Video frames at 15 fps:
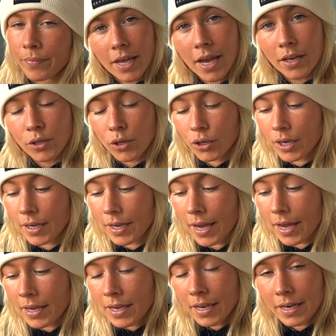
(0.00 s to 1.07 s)
Then you can
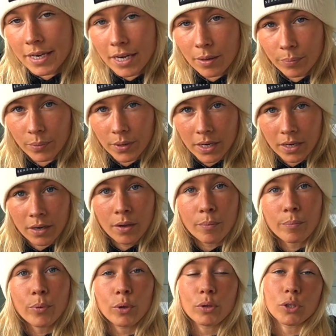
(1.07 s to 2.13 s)
get neoprene
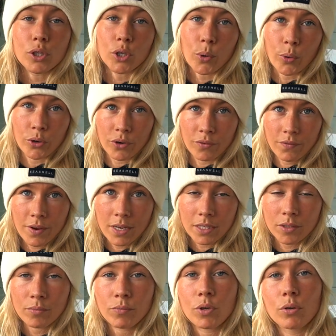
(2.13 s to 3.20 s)
boots that go on your
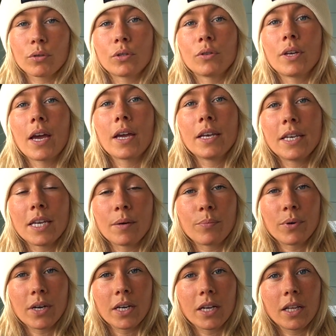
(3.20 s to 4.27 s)
feet. You also get
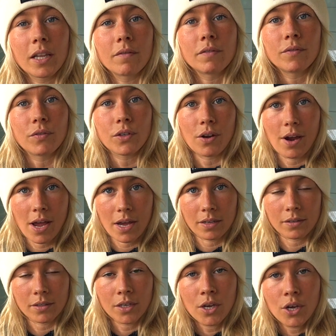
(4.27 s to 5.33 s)
neoprene gloves for your
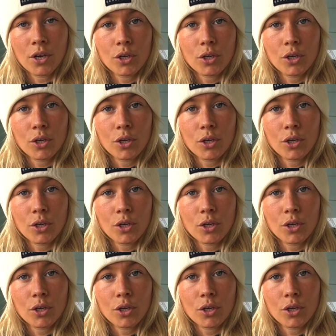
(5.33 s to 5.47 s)
hands.